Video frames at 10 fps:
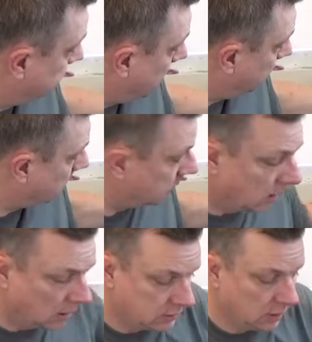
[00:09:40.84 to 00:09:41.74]
I've got
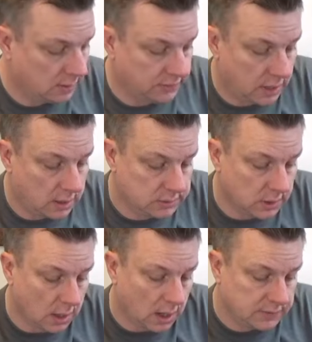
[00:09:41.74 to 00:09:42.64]
2 of those.
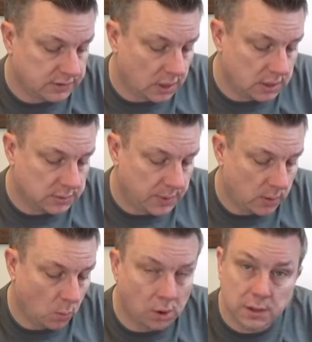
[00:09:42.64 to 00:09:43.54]
I've decided to
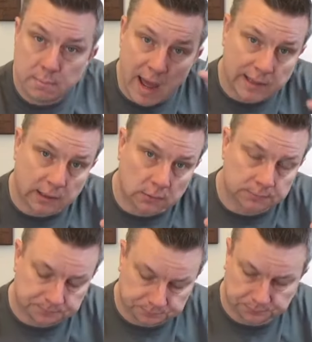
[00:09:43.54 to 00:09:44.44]
paint one in metal
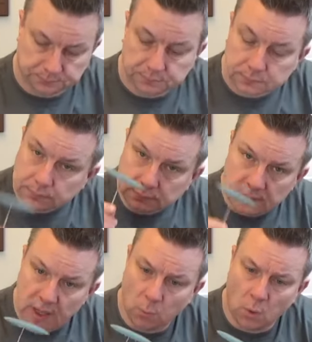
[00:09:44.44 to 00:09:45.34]

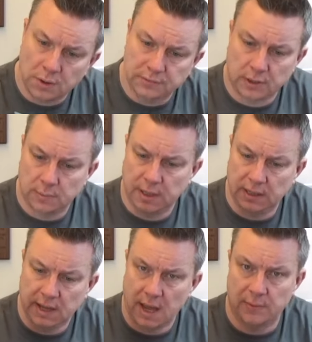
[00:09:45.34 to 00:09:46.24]
and one is going to be
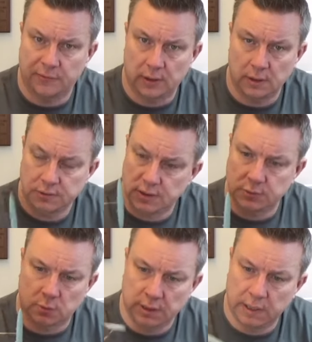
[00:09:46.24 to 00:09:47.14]
in camouflage,
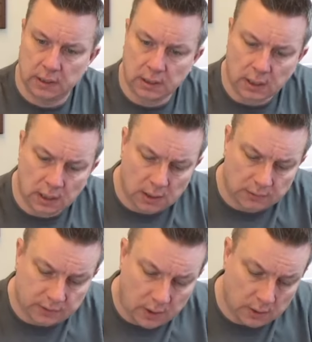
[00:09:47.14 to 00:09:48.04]
this one here.
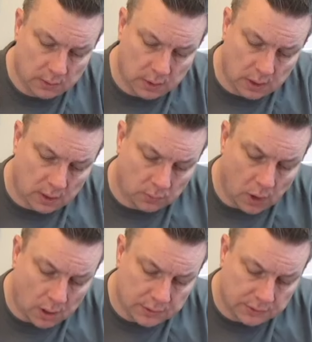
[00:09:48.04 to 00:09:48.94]
So
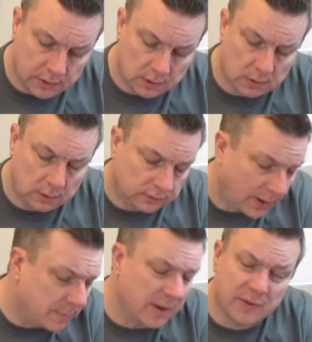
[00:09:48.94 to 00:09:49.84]
rather than, to
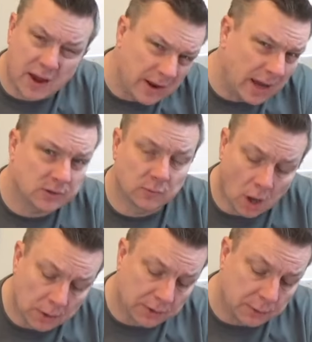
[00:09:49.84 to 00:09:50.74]
add a bit of variation,
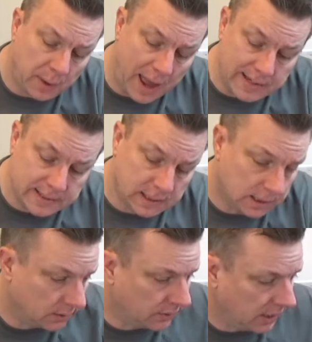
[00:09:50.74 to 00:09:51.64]
rather than painting